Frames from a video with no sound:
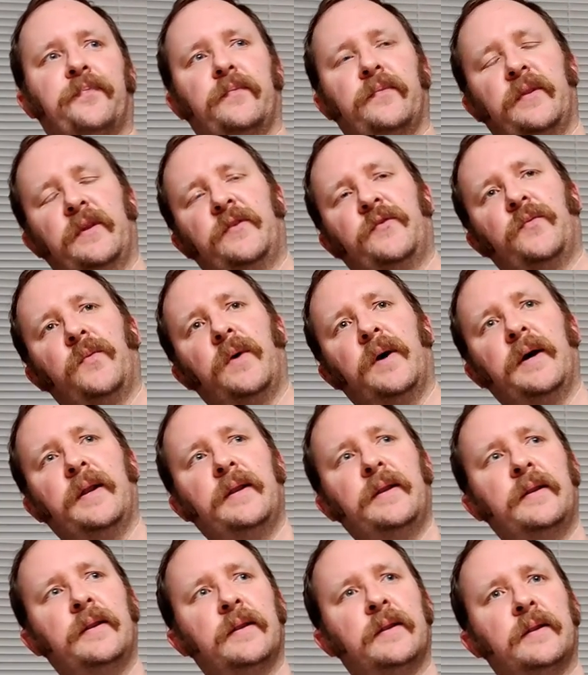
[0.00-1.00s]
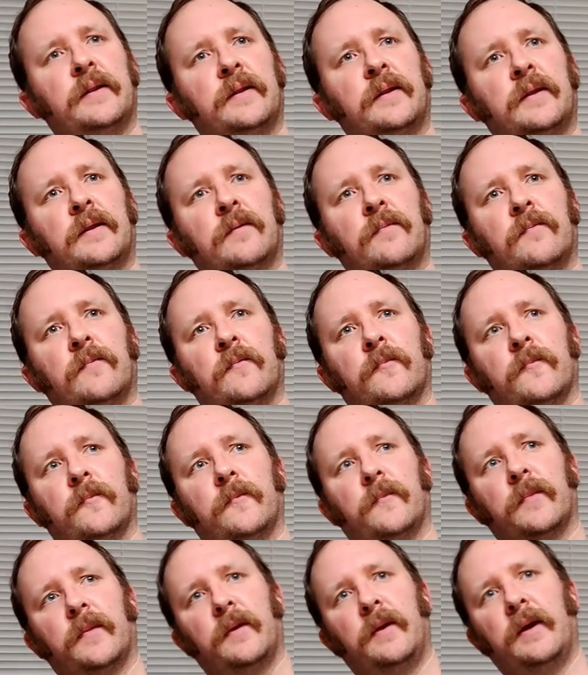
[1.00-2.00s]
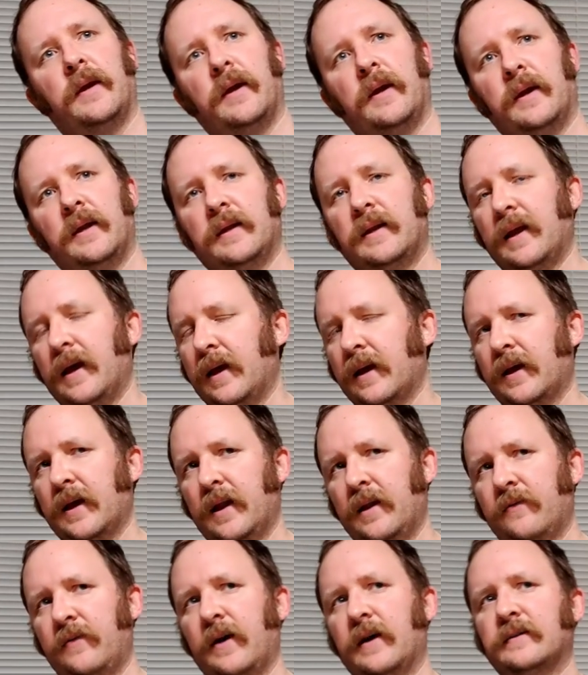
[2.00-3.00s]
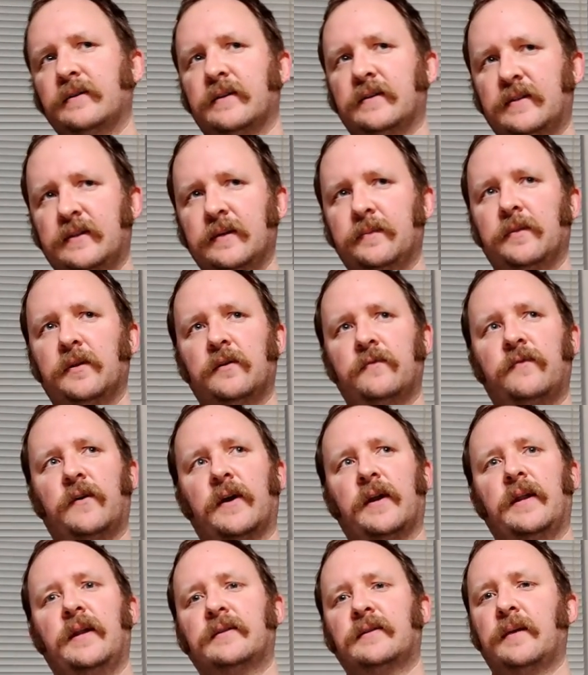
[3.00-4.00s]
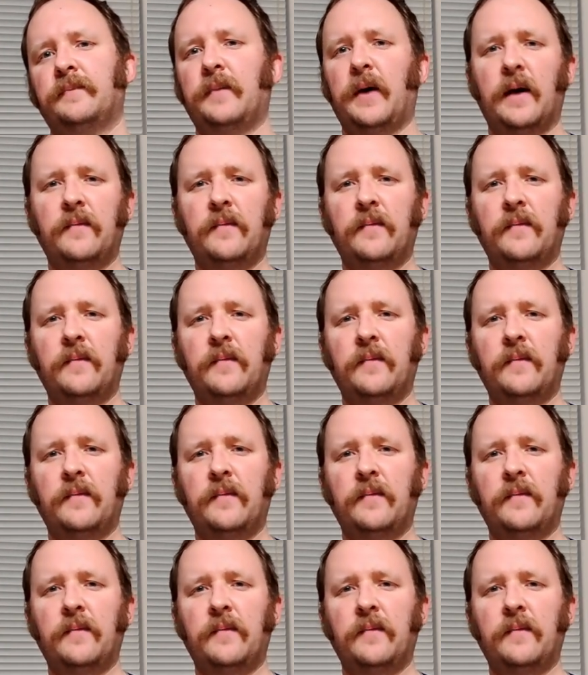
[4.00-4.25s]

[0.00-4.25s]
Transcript: This one, it kind of has a similar funkiness.